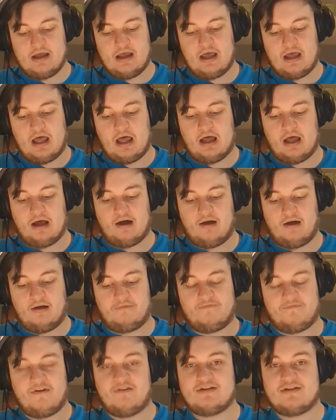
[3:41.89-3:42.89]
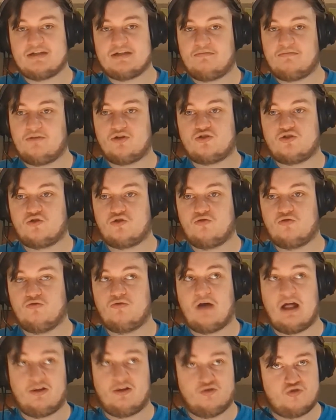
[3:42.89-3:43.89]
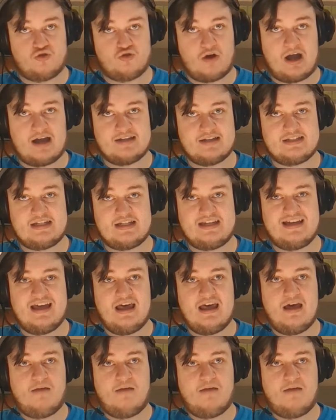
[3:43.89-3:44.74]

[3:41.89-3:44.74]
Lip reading: Very similar to Eldrazi,